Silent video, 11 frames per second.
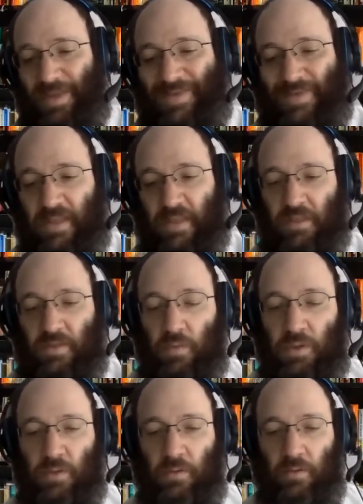instance,
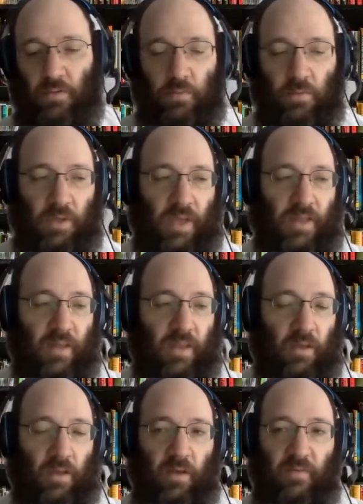one
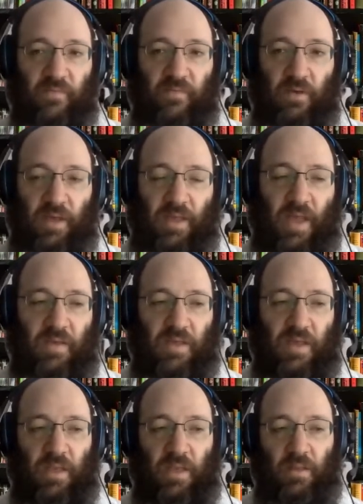idea of against
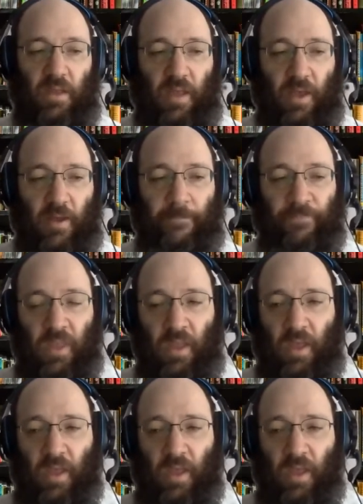eating the dam,